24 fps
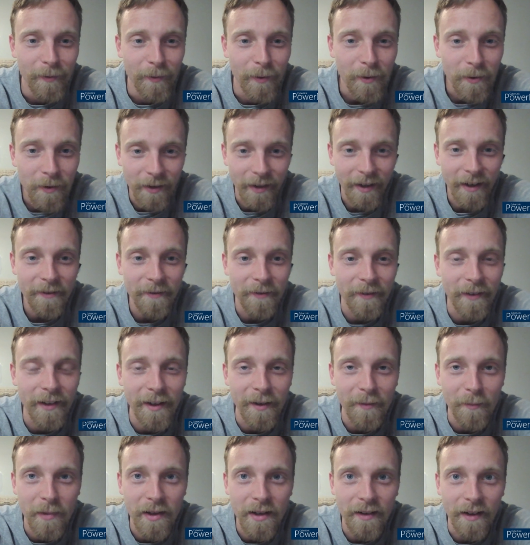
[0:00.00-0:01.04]
What would life
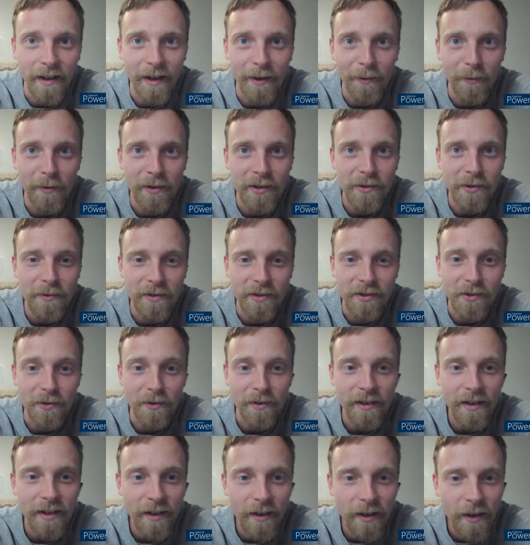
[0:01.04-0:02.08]
be like? Would you
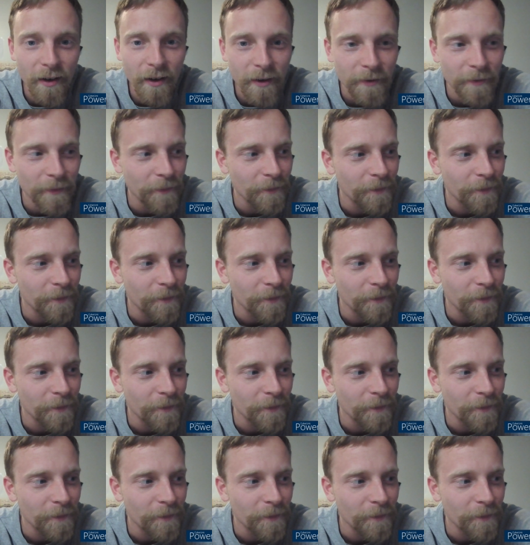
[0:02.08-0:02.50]
enjoy it at all?